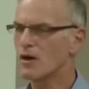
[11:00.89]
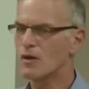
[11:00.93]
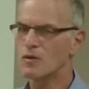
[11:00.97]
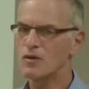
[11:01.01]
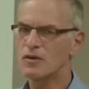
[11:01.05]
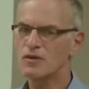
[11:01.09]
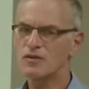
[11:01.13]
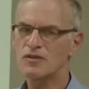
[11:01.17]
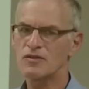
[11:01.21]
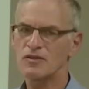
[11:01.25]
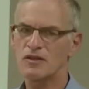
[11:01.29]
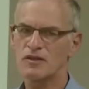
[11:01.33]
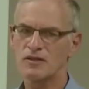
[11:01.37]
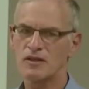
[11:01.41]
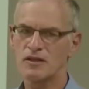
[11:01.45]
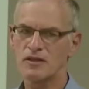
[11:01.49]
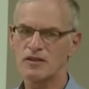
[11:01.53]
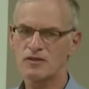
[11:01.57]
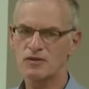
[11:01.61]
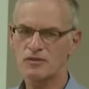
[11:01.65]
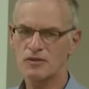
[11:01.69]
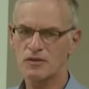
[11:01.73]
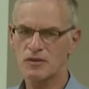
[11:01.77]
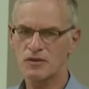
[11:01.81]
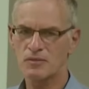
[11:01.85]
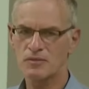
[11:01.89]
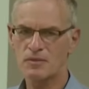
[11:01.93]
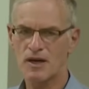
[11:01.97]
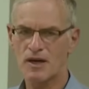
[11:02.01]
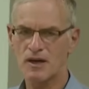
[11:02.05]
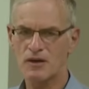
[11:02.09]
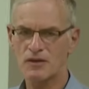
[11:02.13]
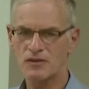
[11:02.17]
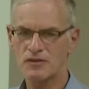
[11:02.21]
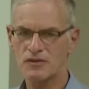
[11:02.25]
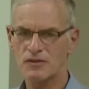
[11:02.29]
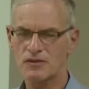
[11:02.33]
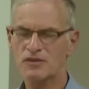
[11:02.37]
hoax on the
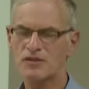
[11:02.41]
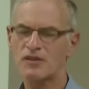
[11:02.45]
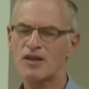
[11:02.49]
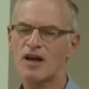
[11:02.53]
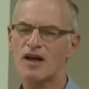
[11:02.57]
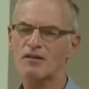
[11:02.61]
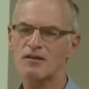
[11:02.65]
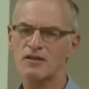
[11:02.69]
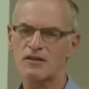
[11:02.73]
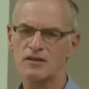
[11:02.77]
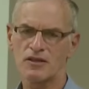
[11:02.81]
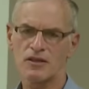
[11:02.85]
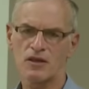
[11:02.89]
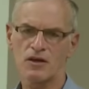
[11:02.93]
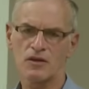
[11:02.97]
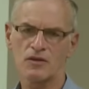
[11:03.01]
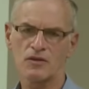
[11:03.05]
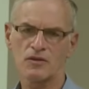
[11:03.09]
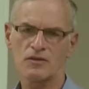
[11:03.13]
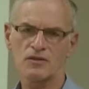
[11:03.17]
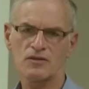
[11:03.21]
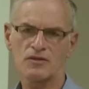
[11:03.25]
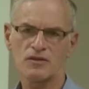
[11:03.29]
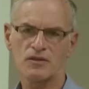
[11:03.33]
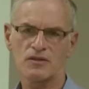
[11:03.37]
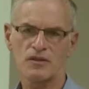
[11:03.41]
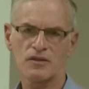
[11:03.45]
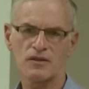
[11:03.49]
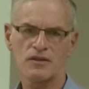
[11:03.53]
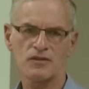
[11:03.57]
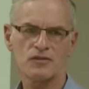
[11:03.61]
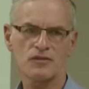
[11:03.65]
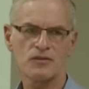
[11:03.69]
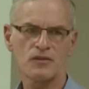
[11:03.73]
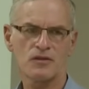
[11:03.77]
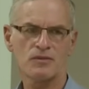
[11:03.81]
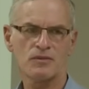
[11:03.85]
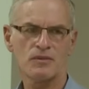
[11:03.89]
scholarly hoax on the
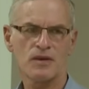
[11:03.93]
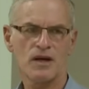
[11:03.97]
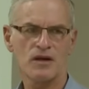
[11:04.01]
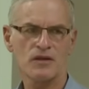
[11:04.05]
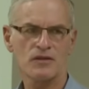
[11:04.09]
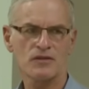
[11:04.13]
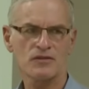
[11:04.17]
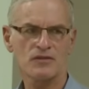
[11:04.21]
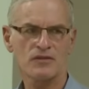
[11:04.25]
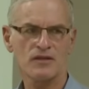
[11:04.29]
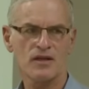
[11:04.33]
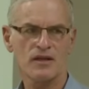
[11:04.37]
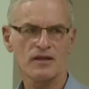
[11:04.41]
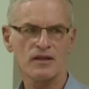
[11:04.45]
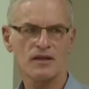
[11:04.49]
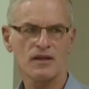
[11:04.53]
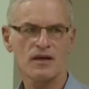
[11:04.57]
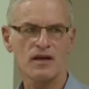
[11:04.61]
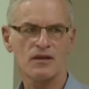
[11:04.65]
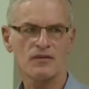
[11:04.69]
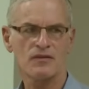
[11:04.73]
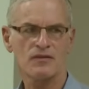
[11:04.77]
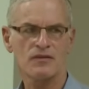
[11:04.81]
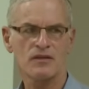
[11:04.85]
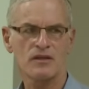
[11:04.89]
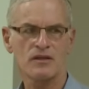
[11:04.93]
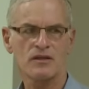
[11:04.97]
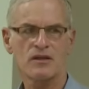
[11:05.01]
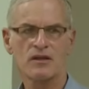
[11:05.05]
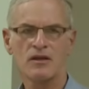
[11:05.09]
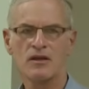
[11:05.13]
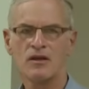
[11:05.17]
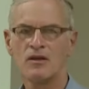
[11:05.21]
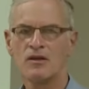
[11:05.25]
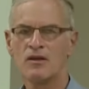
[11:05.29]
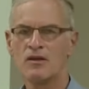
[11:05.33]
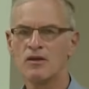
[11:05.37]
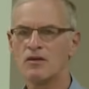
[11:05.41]
Israel-Palestine conflict
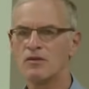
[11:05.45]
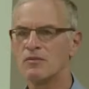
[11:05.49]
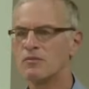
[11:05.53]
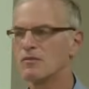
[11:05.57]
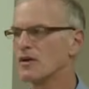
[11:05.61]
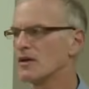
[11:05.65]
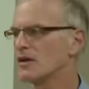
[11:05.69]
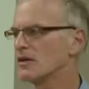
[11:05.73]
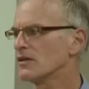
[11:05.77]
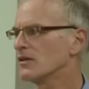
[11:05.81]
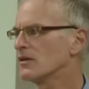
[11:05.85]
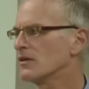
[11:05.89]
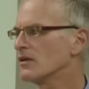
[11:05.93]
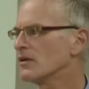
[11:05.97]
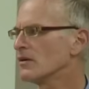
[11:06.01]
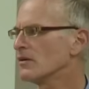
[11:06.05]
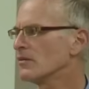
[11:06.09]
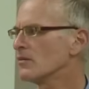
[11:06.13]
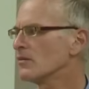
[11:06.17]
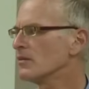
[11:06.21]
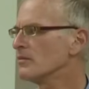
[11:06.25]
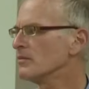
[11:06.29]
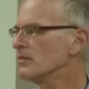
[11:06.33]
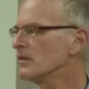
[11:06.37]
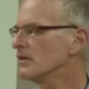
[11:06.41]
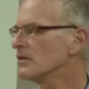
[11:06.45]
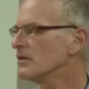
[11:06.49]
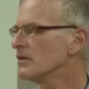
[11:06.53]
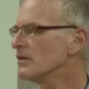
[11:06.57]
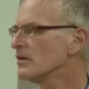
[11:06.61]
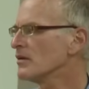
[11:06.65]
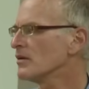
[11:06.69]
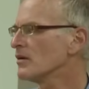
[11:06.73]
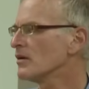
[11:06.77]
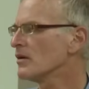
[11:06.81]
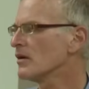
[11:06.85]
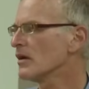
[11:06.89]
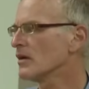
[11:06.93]
by a woman,
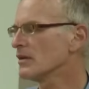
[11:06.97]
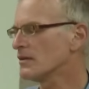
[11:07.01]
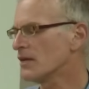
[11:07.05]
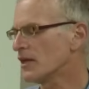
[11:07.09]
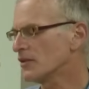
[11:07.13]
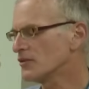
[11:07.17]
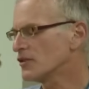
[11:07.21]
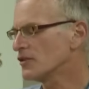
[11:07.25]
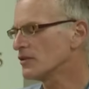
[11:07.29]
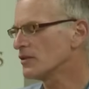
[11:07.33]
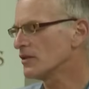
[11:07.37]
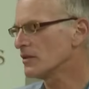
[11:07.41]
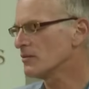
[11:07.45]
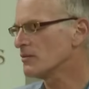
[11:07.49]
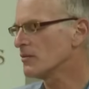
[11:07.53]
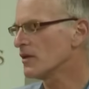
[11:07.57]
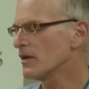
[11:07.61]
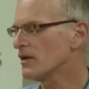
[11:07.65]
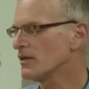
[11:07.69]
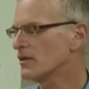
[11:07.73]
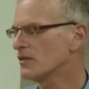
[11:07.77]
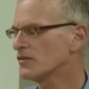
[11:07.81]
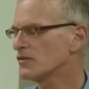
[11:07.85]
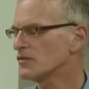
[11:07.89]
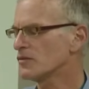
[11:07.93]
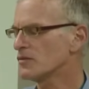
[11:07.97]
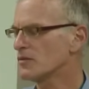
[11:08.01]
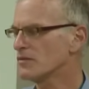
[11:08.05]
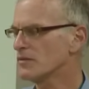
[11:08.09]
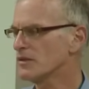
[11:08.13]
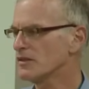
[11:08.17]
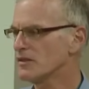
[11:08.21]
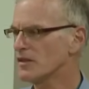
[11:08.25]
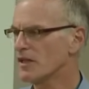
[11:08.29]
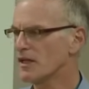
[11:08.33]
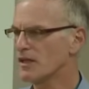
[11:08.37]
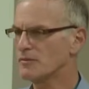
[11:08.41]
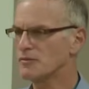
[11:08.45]
allegedly by this
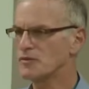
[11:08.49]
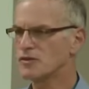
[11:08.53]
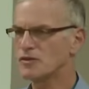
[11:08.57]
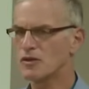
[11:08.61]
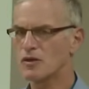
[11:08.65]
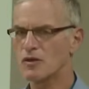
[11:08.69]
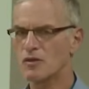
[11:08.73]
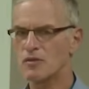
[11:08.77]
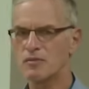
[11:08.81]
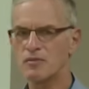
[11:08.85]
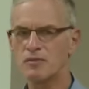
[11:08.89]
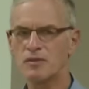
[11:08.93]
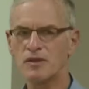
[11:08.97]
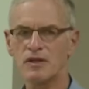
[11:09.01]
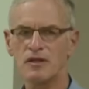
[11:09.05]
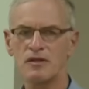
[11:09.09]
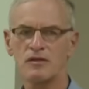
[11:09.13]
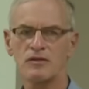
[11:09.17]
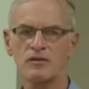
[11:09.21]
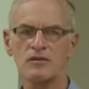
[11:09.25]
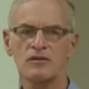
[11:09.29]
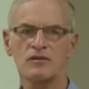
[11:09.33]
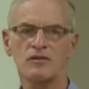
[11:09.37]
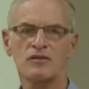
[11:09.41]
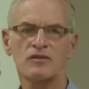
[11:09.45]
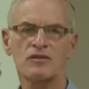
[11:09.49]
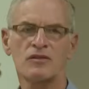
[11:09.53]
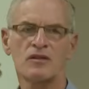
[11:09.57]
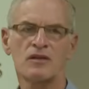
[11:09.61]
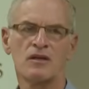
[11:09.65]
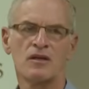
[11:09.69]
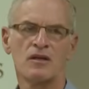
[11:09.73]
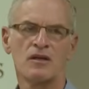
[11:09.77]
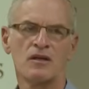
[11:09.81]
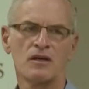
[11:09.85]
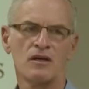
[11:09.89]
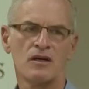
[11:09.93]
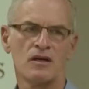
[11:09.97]
woman named Joan Peters.
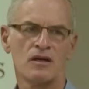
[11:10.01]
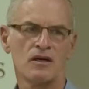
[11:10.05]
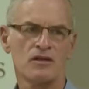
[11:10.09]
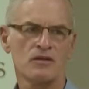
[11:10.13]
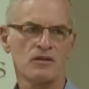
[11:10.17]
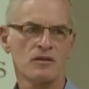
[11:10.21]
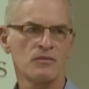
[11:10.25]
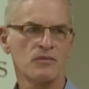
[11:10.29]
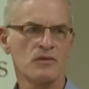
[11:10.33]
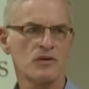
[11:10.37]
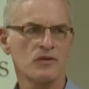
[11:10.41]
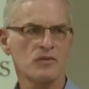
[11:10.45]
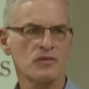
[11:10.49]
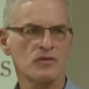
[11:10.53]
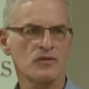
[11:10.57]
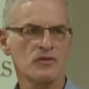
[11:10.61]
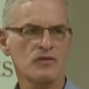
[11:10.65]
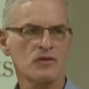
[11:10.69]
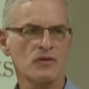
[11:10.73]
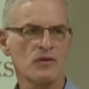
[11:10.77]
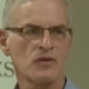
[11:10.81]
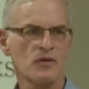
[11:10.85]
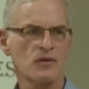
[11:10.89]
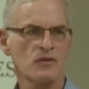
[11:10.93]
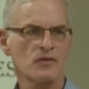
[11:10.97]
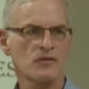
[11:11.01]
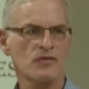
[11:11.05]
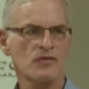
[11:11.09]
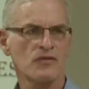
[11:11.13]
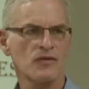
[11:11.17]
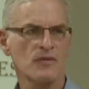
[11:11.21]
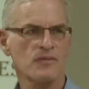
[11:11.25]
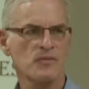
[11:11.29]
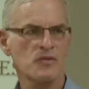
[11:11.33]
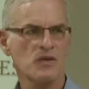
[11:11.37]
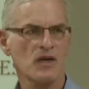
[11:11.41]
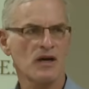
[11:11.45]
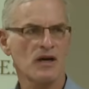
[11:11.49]
And the book was called
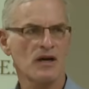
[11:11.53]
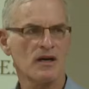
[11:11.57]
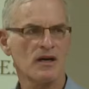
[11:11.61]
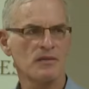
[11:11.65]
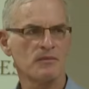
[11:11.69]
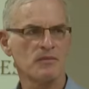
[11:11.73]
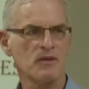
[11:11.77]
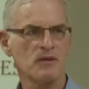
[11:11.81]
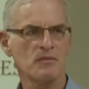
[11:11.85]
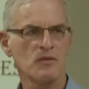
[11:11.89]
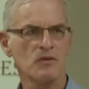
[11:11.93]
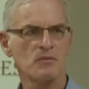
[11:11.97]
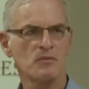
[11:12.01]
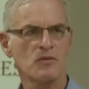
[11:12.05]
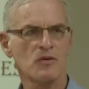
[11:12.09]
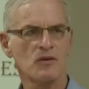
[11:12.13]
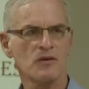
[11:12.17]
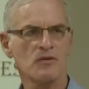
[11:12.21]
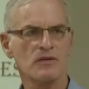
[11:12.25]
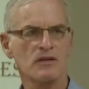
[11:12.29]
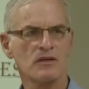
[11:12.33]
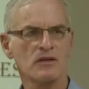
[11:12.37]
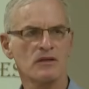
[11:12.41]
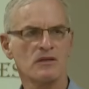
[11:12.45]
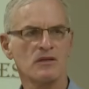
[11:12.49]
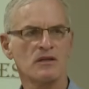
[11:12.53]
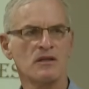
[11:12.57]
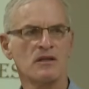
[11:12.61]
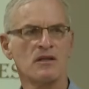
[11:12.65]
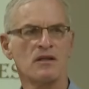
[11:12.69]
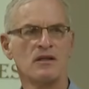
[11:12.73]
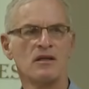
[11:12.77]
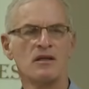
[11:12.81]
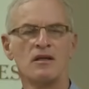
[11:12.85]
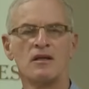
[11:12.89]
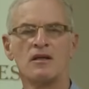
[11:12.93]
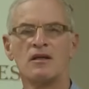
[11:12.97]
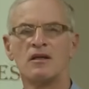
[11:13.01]
From Time Immemorial.
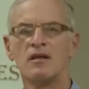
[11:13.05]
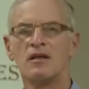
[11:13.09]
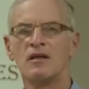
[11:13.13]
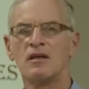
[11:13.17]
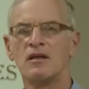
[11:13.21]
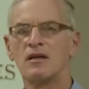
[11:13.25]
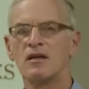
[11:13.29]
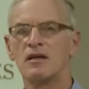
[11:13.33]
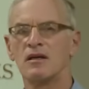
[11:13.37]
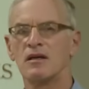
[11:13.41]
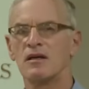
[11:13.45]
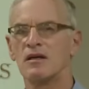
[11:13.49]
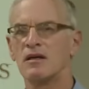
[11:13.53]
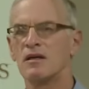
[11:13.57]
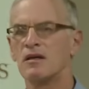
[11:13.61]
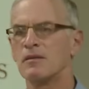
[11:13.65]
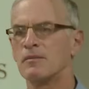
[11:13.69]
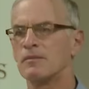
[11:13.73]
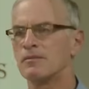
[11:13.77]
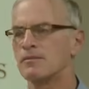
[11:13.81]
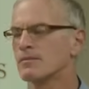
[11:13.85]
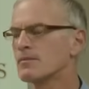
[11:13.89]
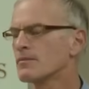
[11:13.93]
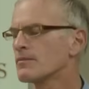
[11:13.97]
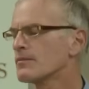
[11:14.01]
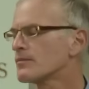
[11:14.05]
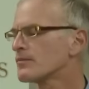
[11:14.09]
And